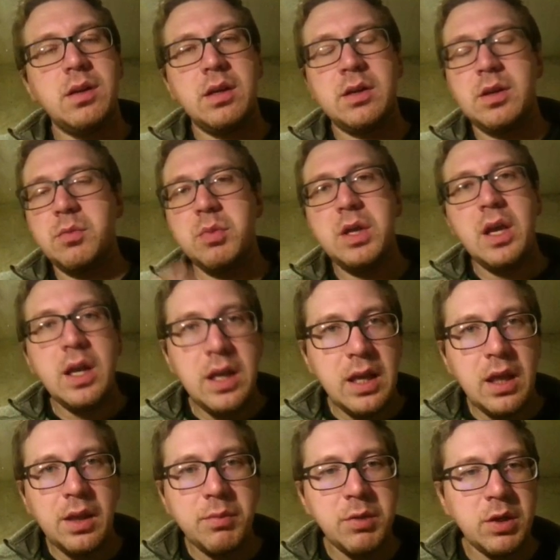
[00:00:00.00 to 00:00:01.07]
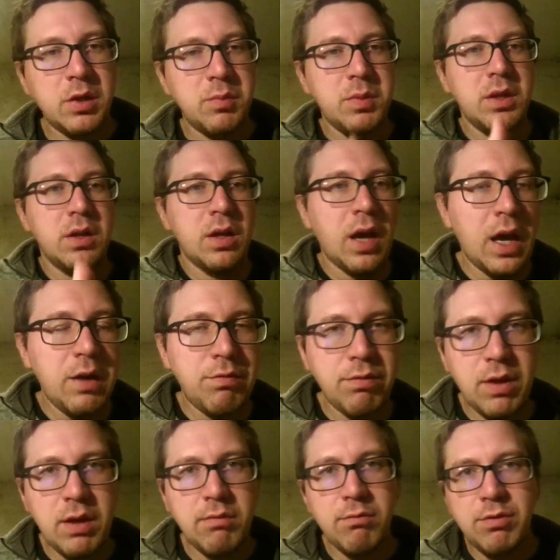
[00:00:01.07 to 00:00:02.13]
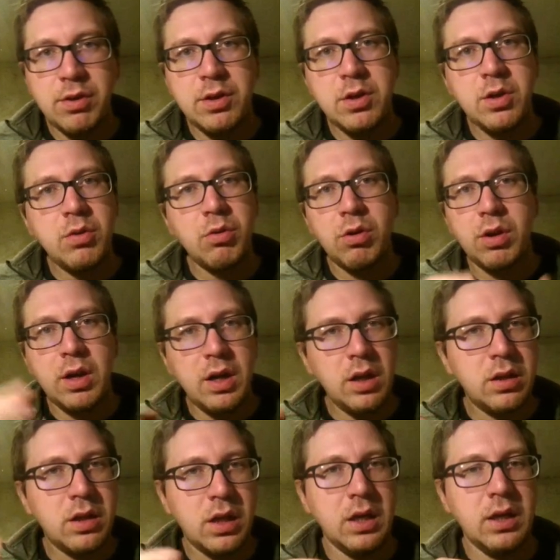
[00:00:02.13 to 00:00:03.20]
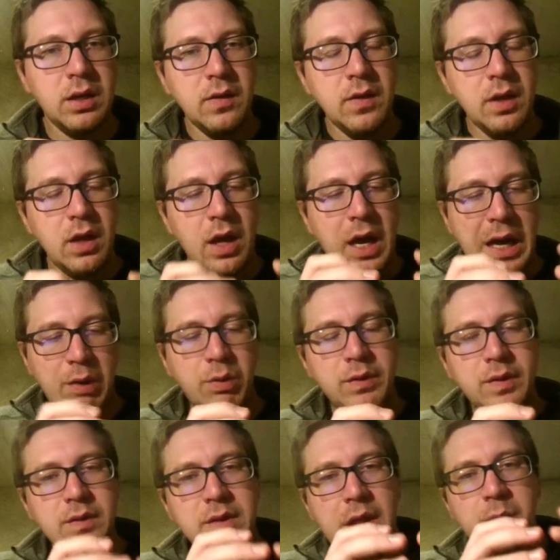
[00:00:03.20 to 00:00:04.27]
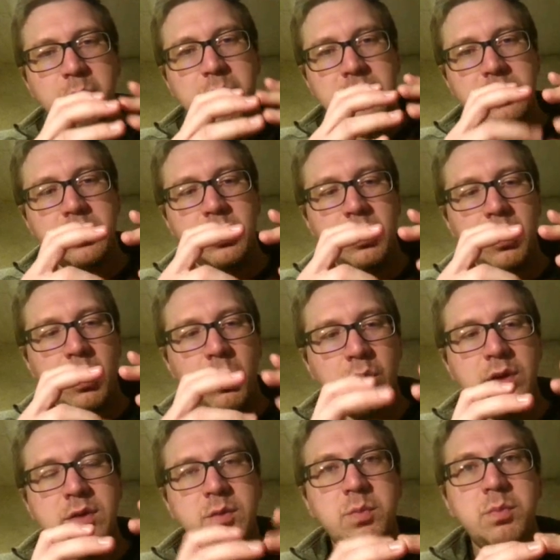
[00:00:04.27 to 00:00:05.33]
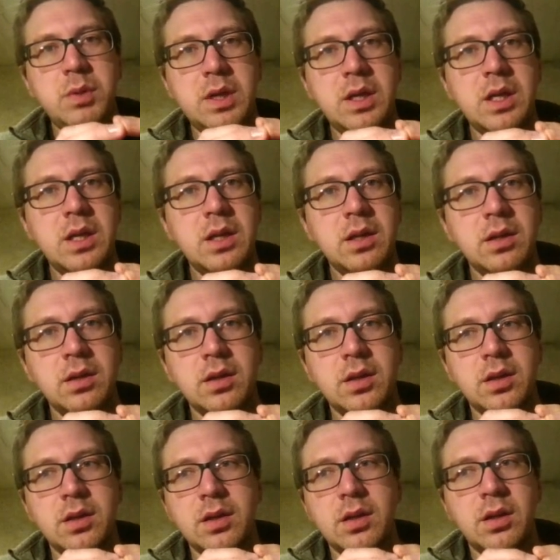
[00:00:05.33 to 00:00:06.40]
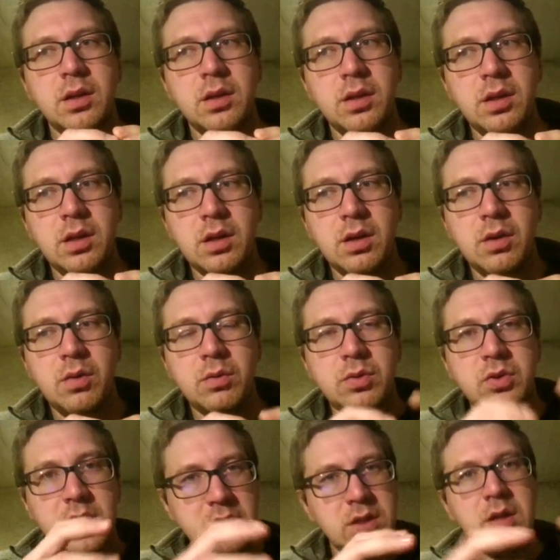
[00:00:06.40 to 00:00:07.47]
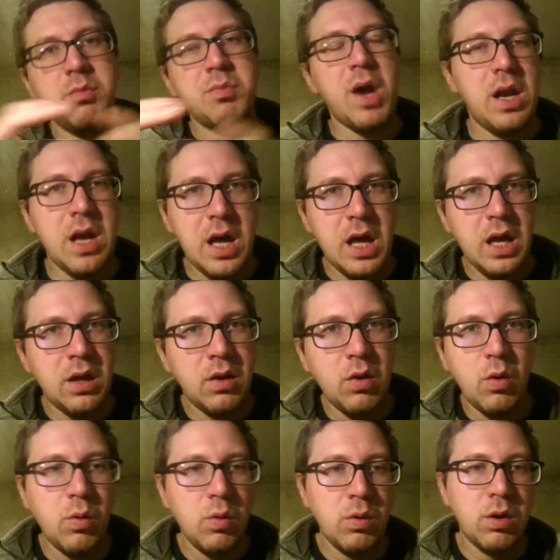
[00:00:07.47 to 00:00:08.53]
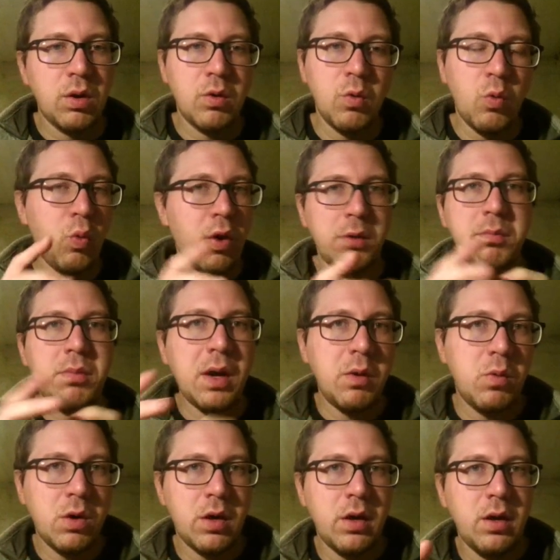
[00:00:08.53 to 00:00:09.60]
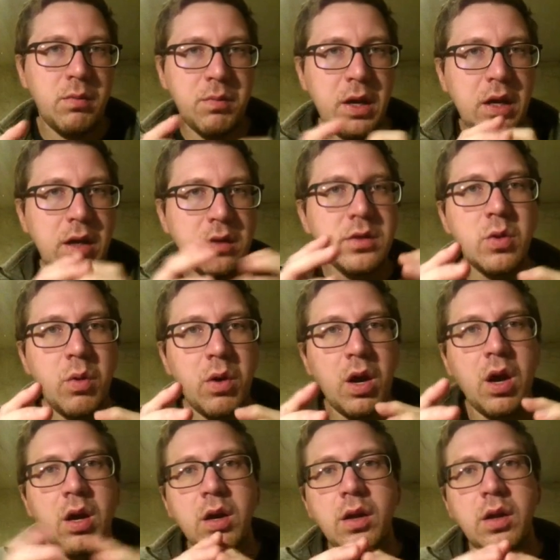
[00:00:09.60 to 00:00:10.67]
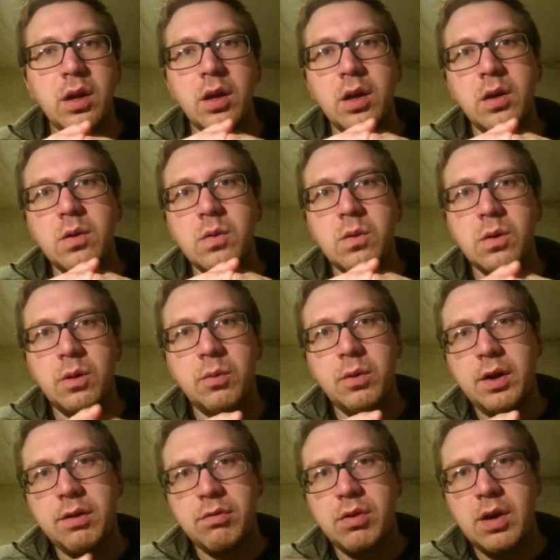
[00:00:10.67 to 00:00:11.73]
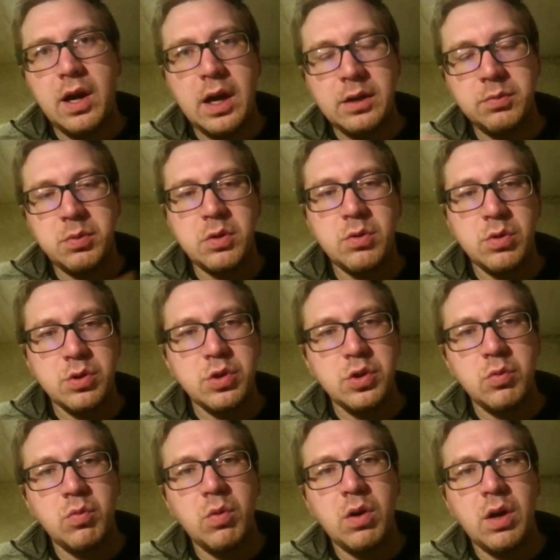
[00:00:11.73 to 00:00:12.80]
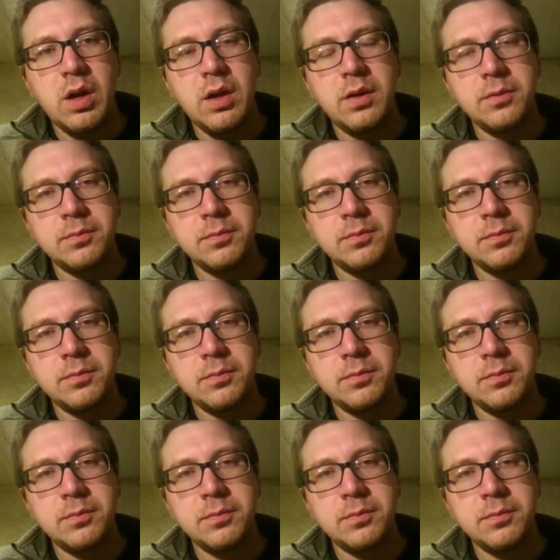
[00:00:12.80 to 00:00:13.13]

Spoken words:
It can be any element. It can be an iframe video or anything. I want this element to always be 16 by 9 or 1 by 1, make it a square, or whatever aspect ratio you want.